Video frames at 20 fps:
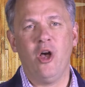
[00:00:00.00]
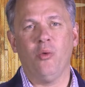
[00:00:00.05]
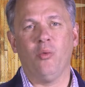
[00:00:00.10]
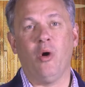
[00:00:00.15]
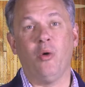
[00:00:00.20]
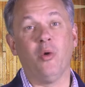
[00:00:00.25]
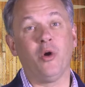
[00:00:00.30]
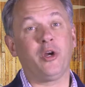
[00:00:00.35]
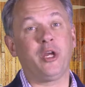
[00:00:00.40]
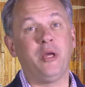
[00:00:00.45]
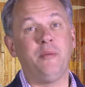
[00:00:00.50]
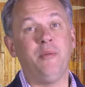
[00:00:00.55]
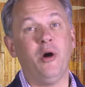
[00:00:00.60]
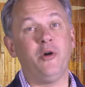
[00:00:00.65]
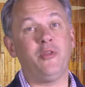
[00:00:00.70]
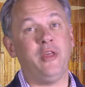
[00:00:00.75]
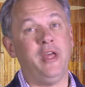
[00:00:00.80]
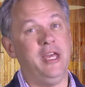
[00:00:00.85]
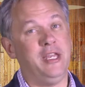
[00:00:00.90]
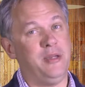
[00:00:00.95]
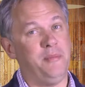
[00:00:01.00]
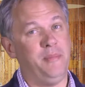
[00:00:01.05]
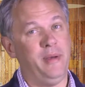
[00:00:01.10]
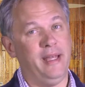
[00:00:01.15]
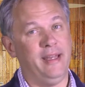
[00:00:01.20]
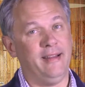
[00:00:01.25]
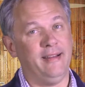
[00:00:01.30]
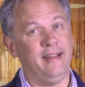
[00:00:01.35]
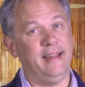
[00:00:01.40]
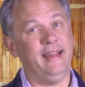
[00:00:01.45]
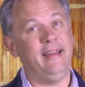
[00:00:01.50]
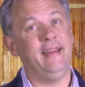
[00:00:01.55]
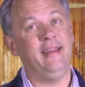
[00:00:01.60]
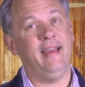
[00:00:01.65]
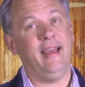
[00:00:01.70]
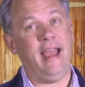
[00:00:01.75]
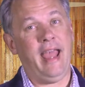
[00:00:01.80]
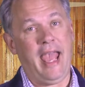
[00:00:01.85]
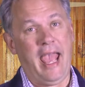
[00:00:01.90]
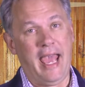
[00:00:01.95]
while working both independently
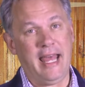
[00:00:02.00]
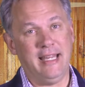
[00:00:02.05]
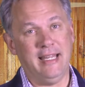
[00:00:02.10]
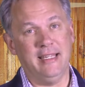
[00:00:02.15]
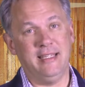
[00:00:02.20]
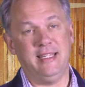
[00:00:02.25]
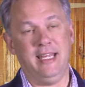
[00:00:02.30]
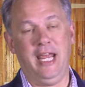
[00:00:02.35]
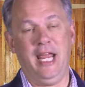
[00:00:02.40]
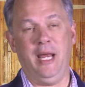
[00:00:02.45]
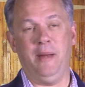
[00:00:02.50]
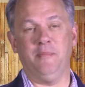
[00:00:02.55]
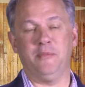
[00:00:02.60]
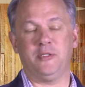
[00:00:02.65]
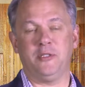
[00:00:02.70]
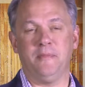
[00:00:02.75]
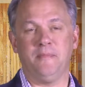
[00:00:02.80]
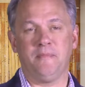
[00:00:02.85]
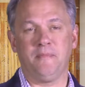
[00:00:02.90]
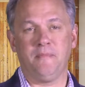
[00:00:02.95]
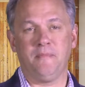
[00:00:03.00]
and in teams.